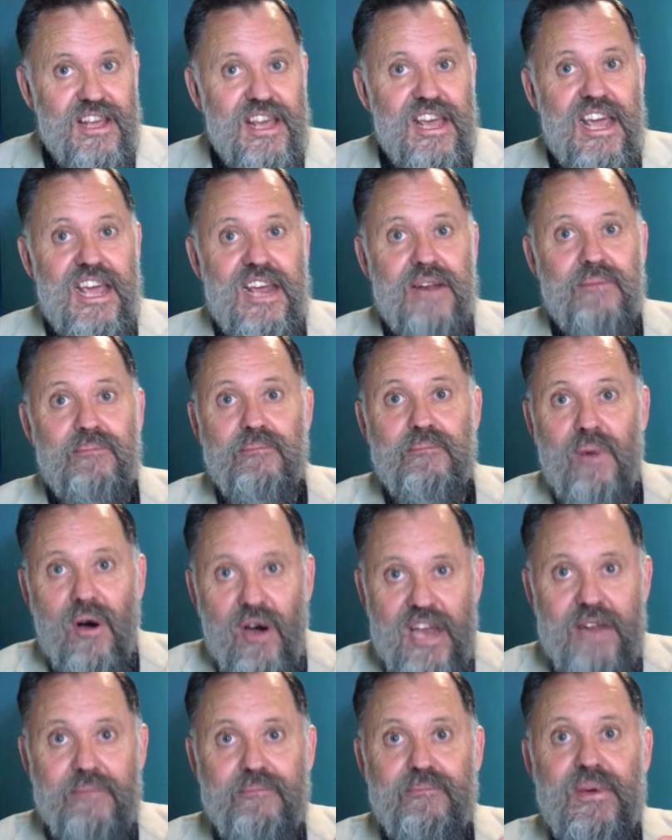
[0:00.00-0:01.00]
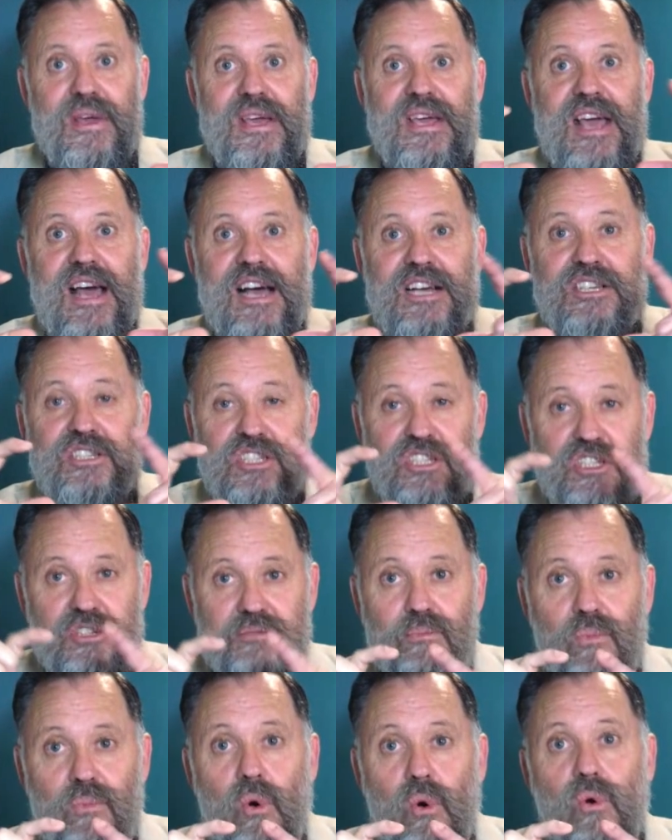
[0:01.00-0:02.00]
It might be a
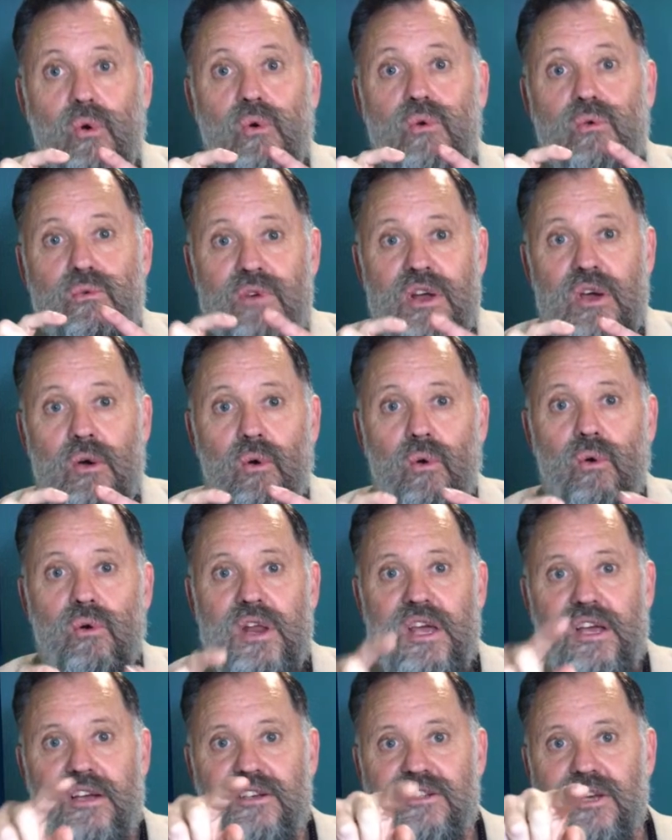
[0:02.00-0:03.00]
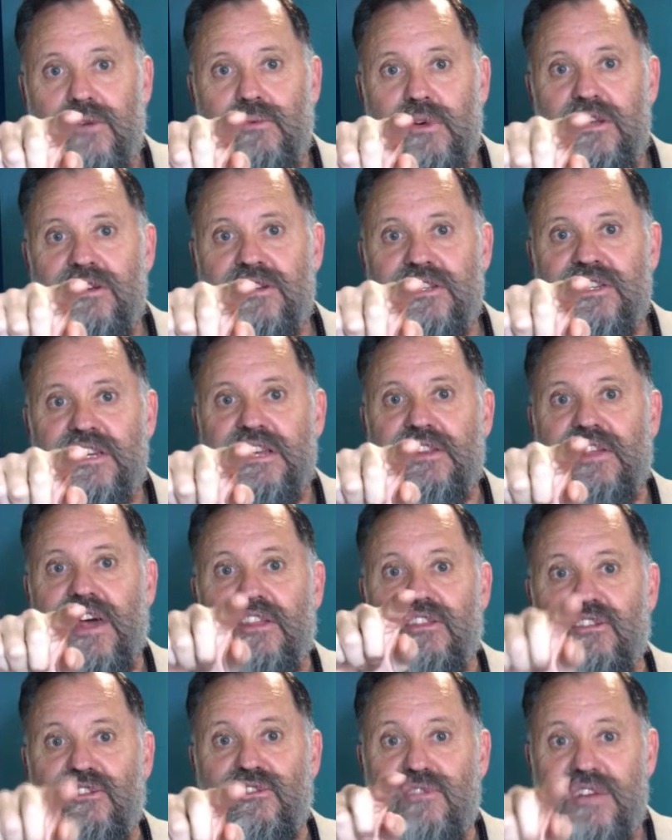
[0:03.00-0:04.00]
small recording. So when you see that
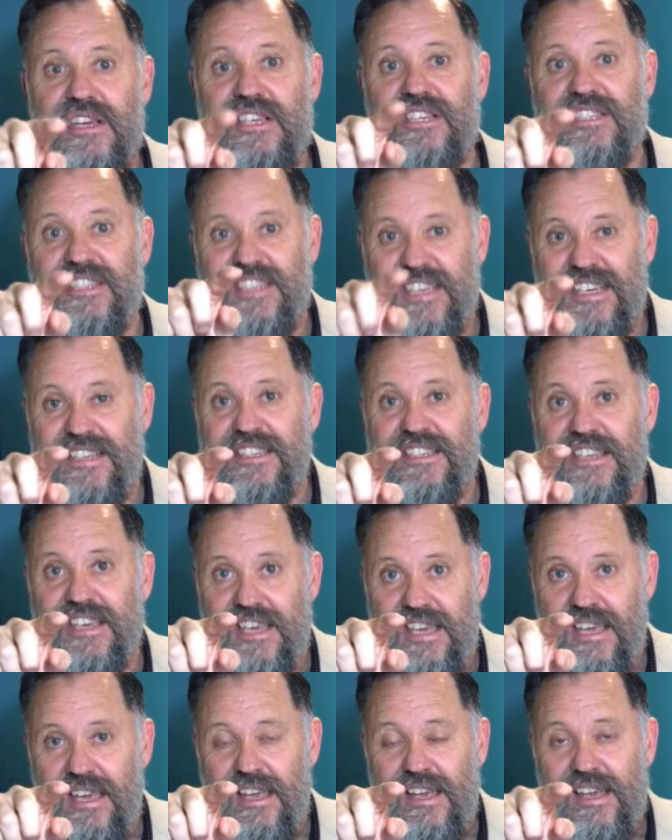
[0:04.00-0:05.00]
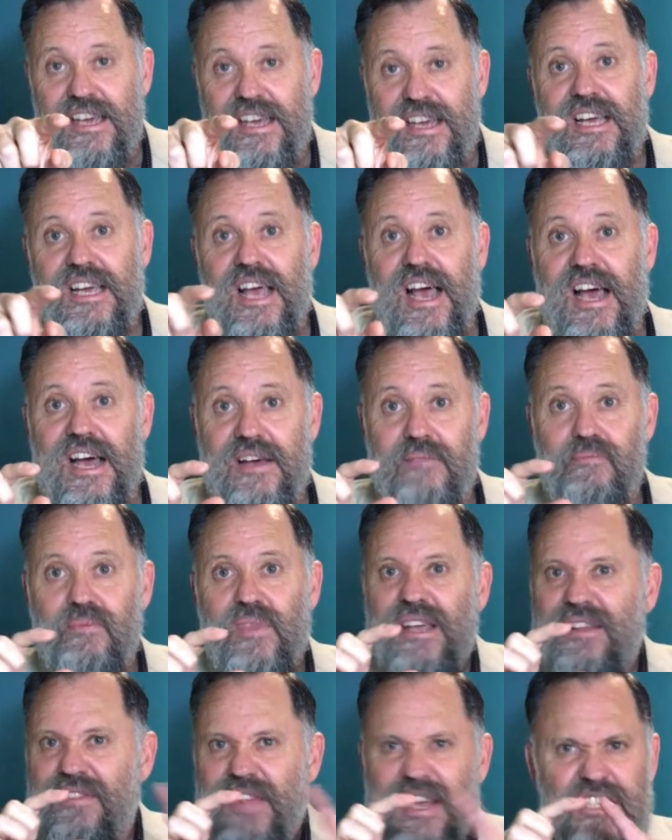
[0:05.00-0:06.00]
360,
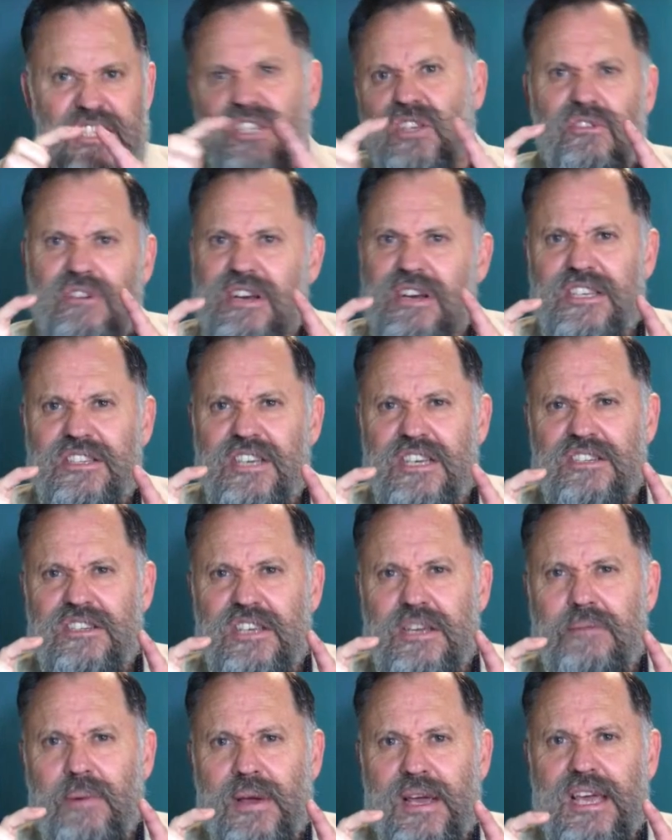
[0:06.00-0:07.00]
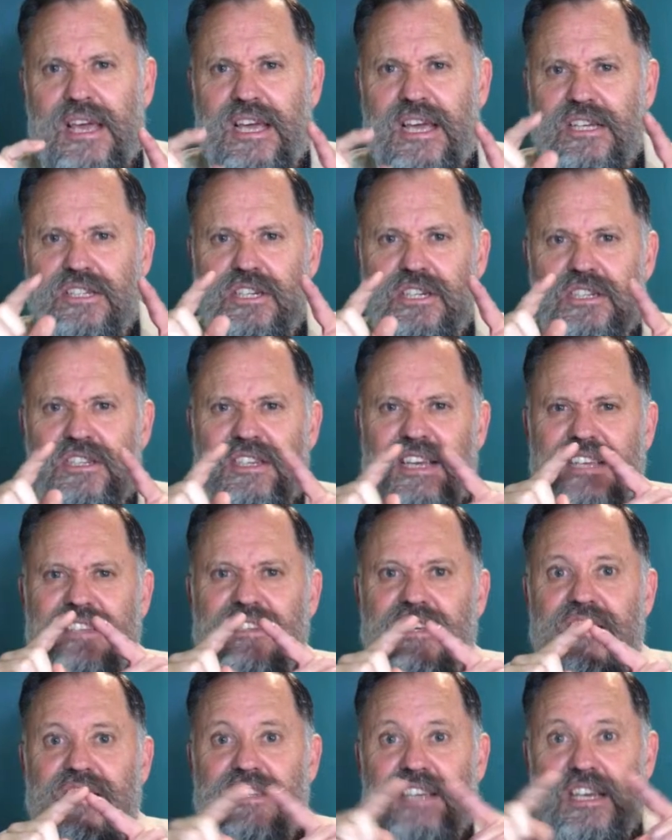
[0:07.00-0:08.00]
that's 360p. It's
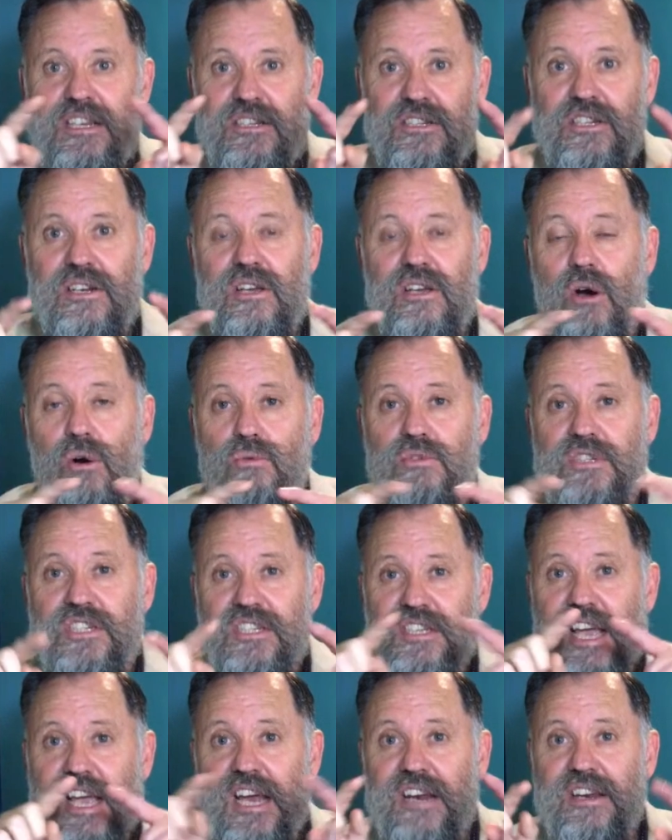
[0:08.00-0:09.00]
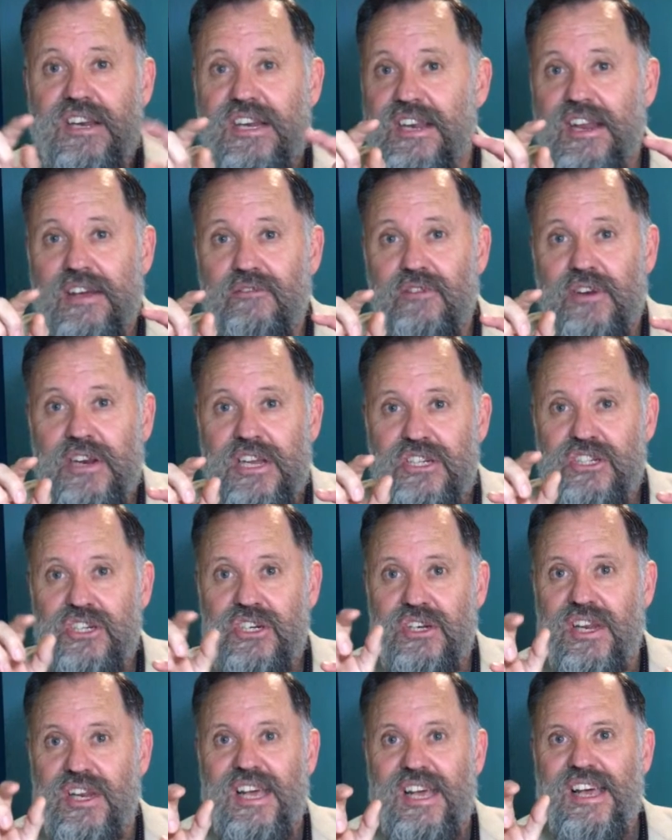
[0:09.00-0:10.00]
essentially old standard definition,
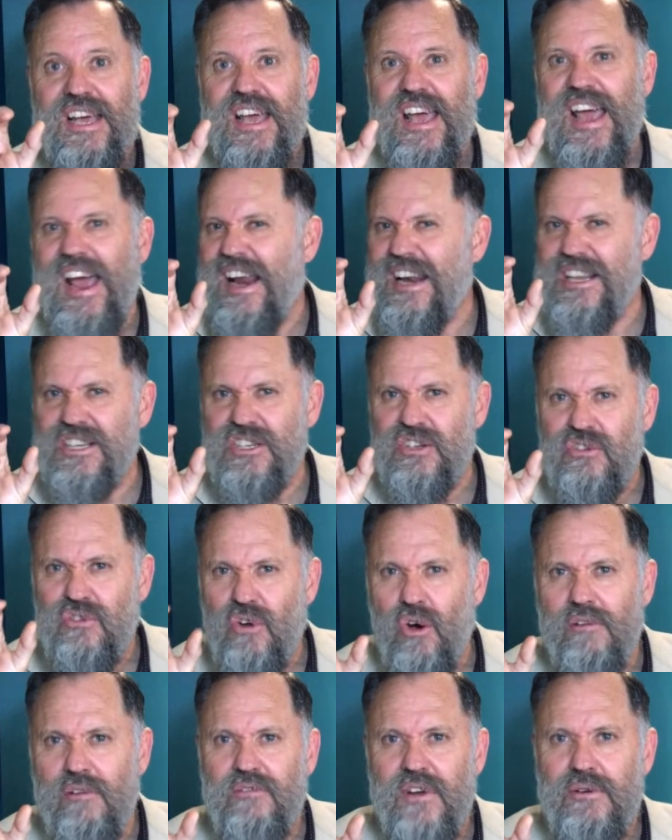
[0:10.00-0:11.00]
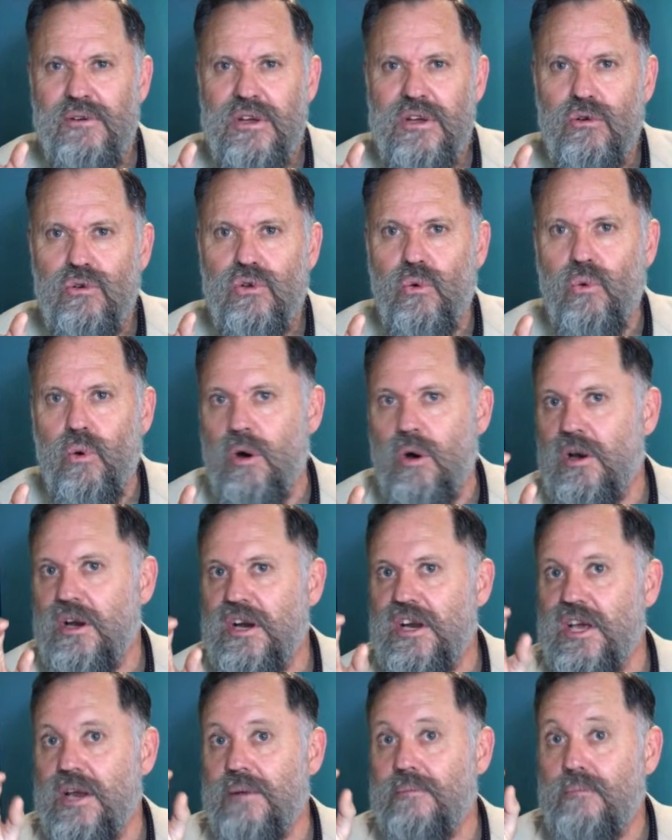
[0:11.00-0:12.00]
and it's not very good
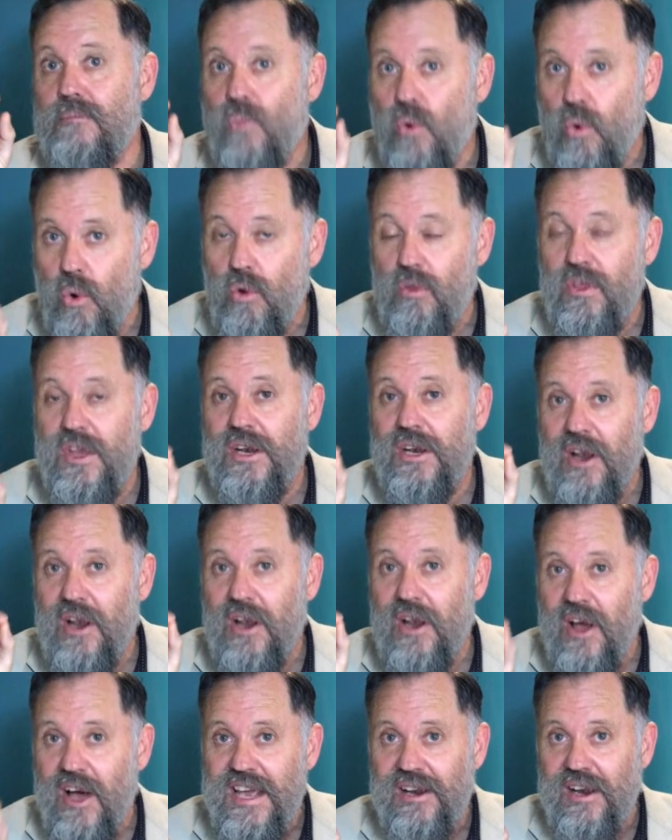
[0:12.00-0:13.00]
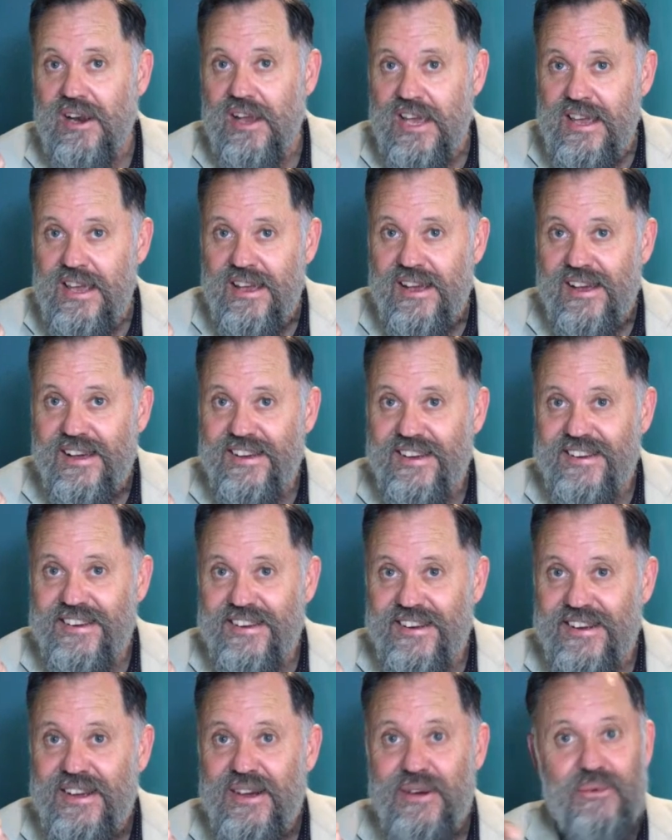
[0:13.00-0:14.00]
quality. And more than likely,
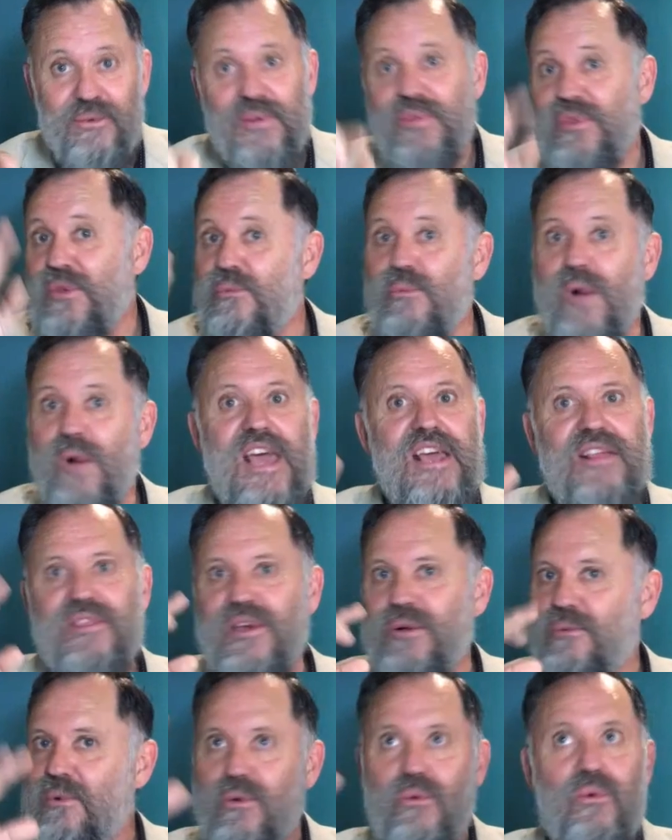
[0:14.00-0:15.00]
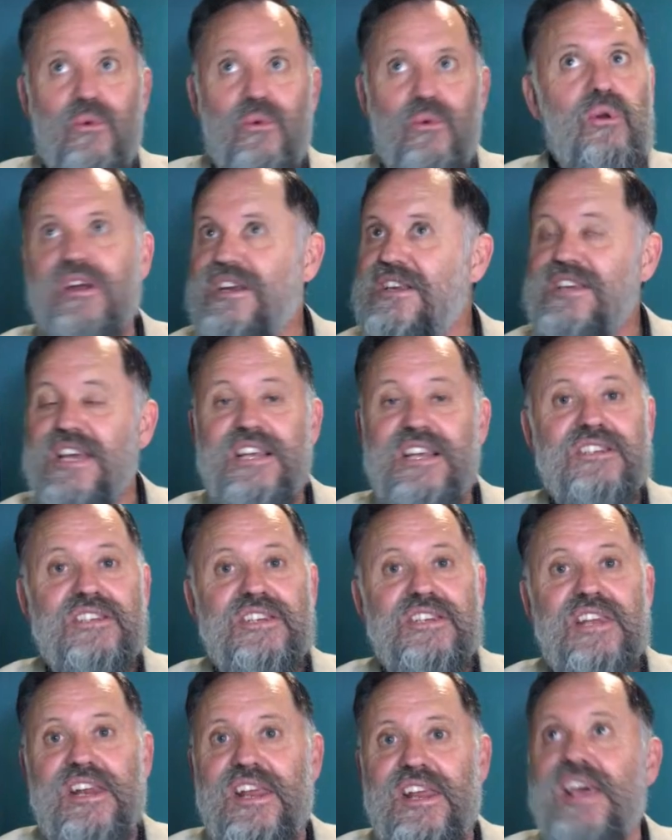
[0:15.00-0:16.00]
with the way that we're all on the
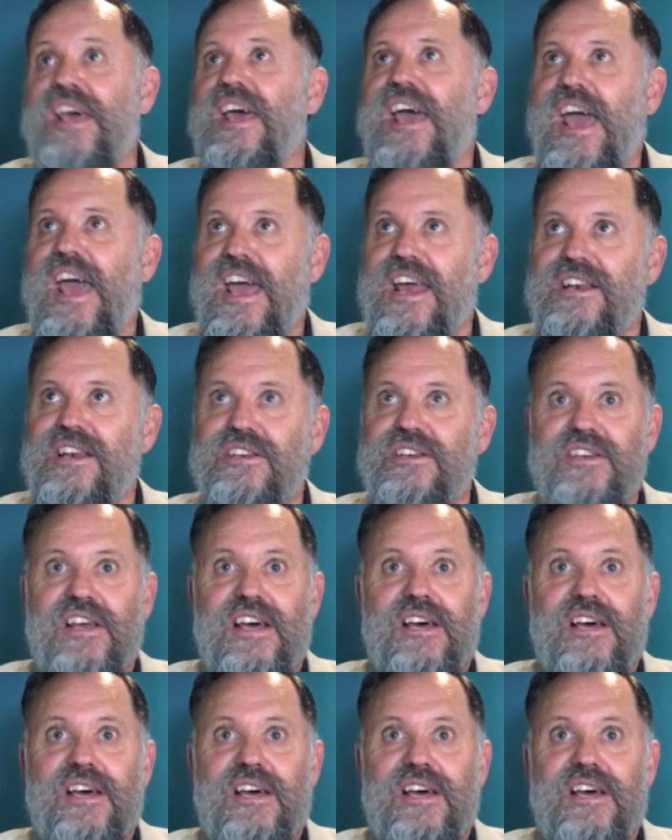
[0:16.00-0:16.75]
internet and